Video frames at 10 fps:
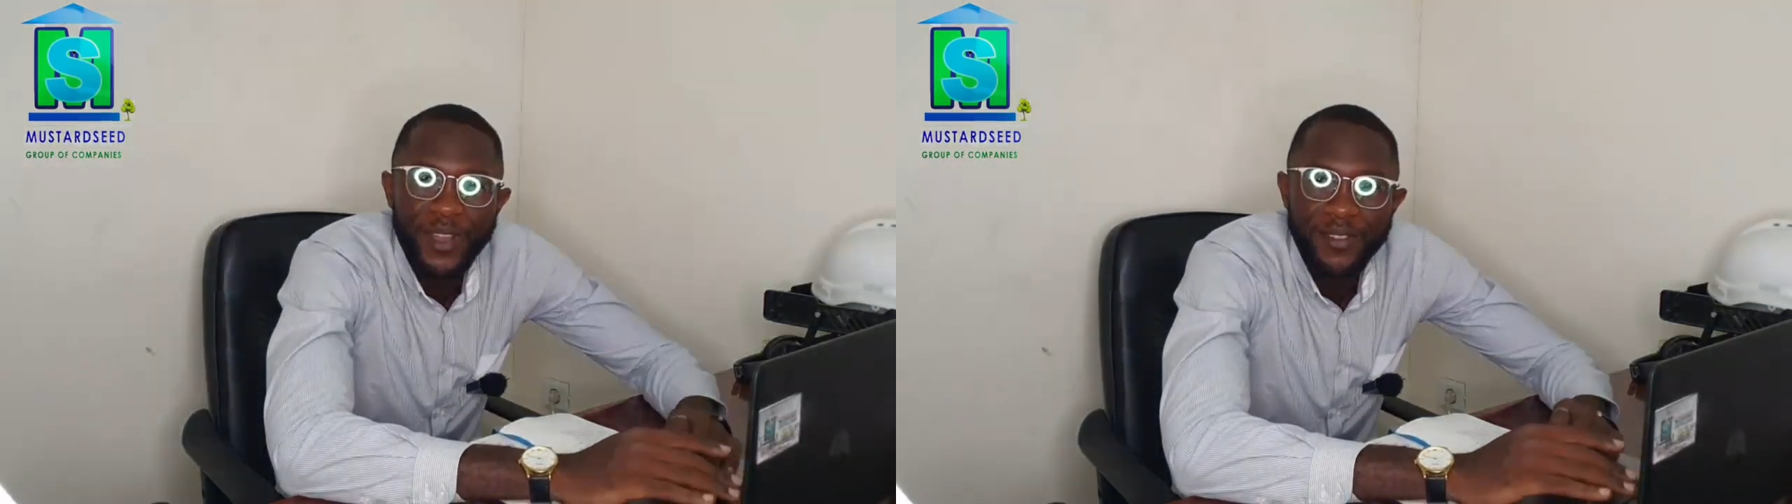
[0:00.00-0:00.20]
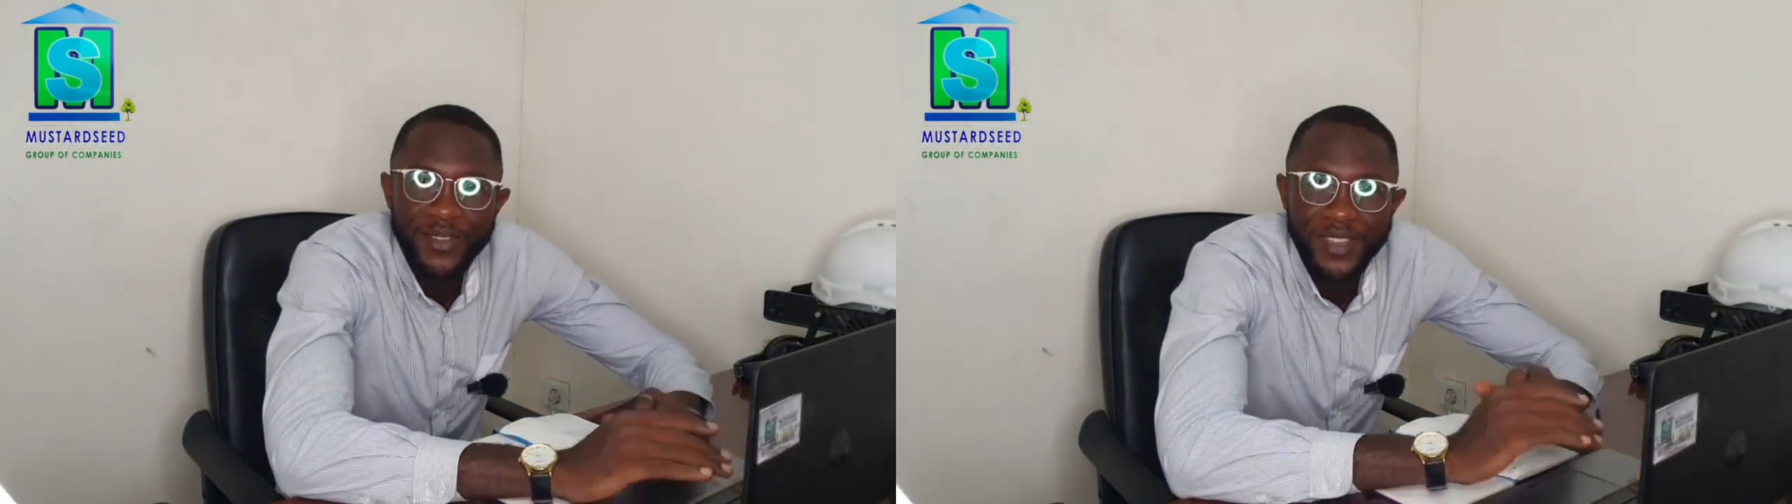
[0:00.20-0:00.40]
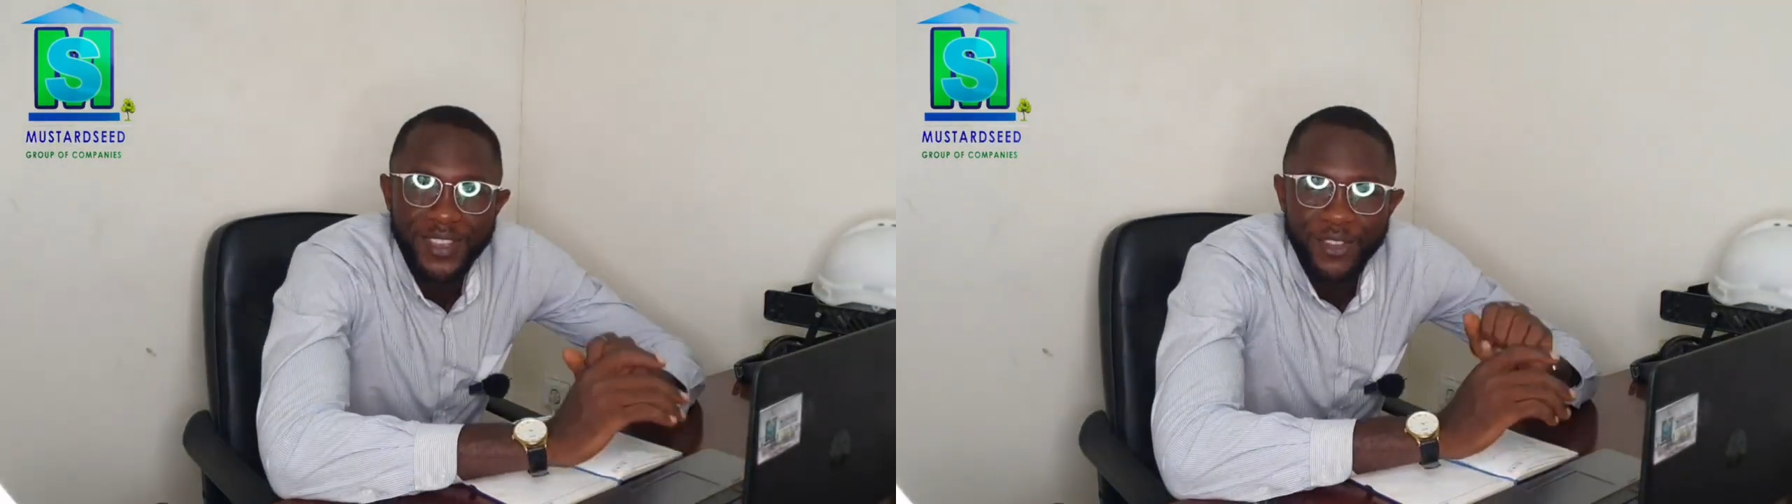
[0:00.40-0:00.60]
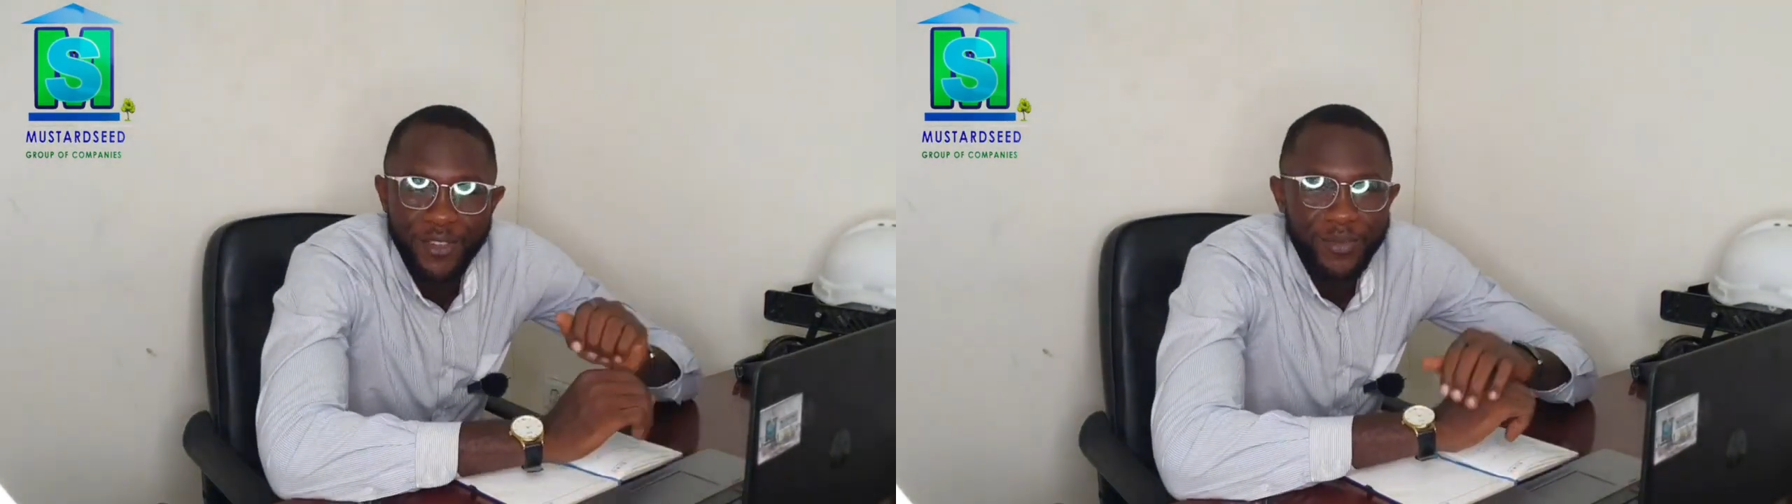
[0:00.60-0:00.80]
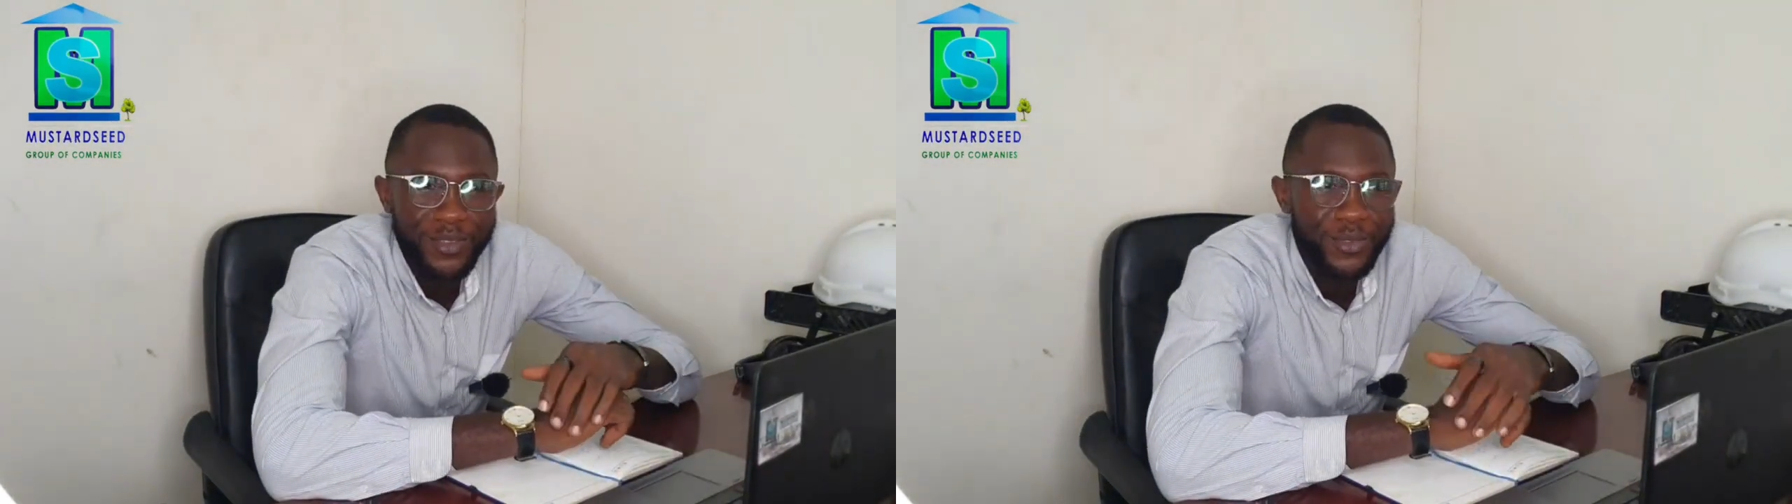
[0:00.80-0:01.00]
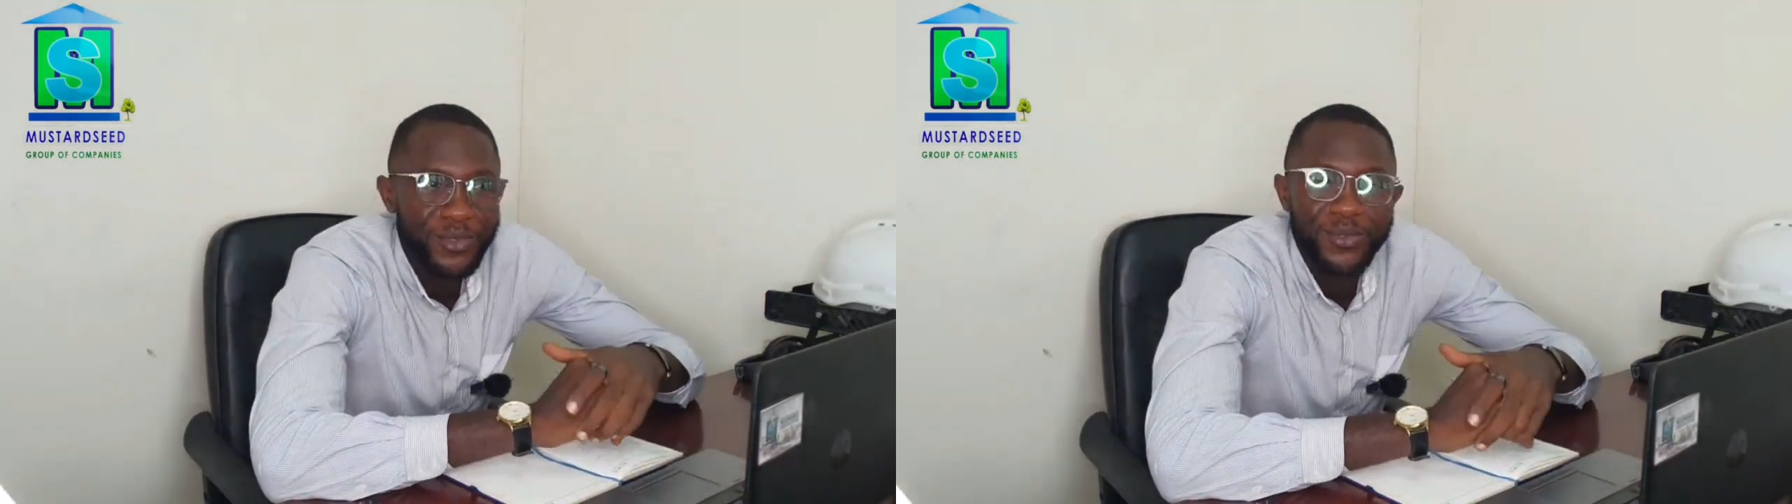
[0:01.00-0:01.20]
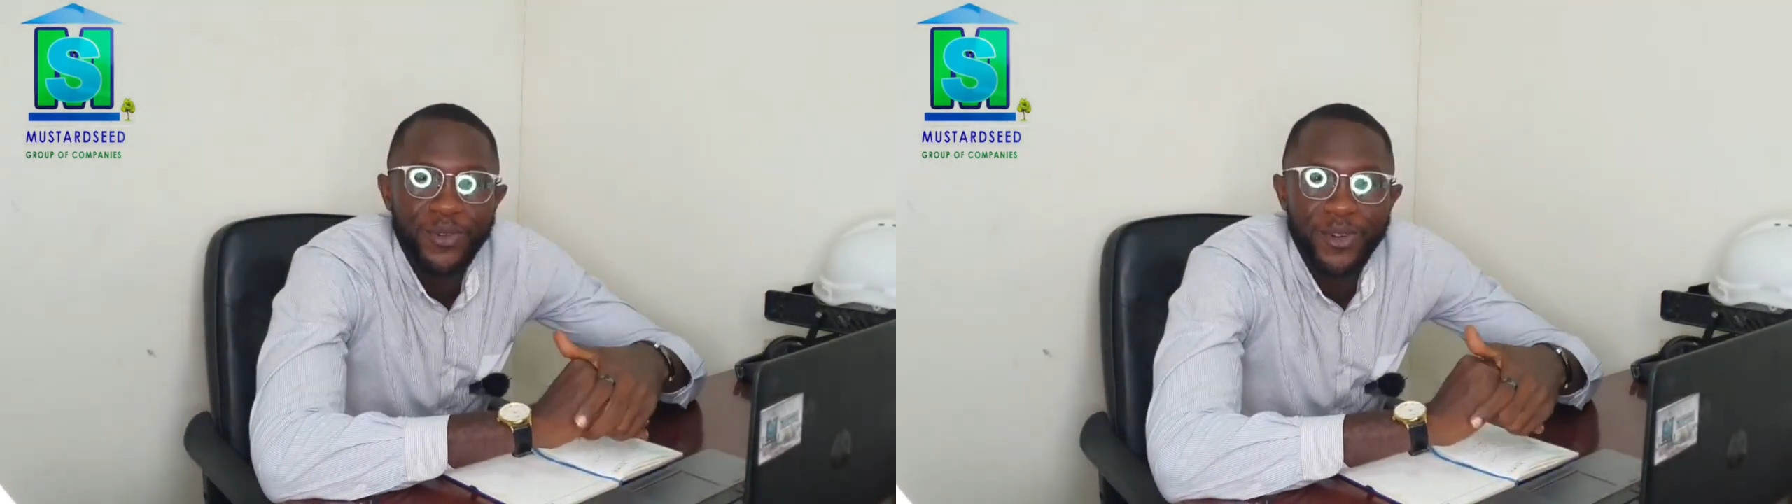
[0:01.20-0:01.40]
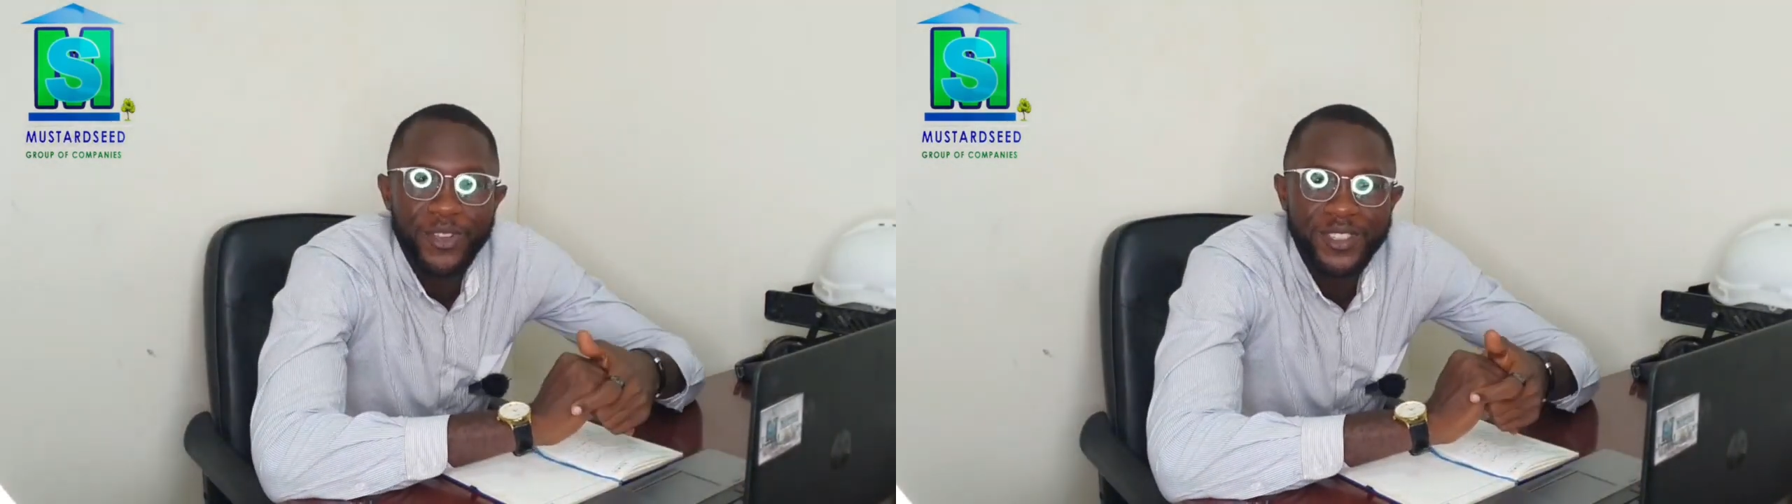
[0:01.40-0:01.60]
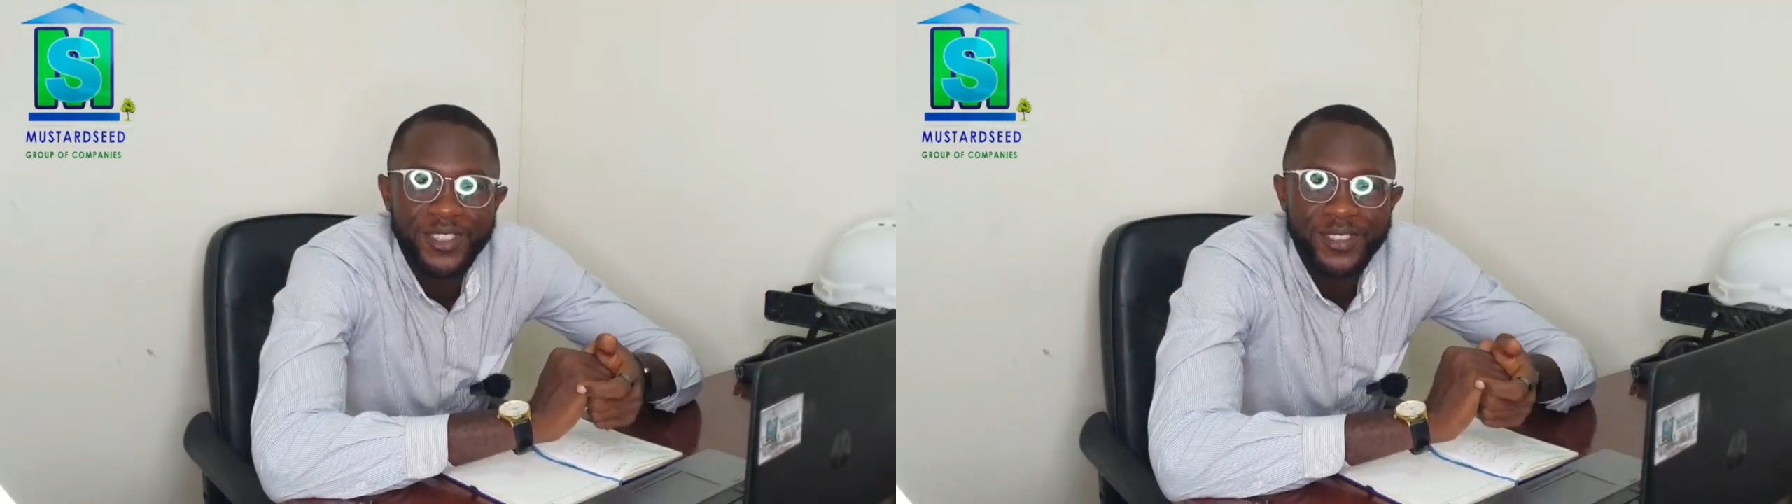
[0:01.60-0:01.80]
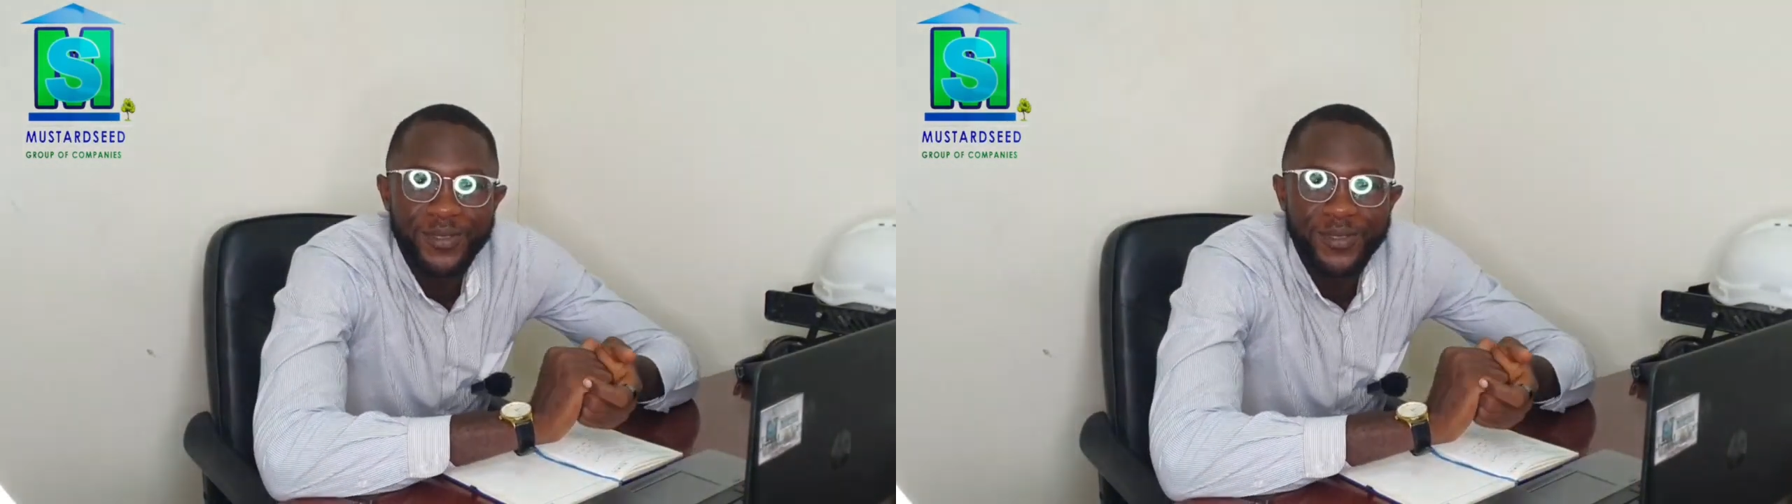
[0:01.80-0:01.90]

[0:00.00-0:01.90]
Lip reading: everything you have been doing for us,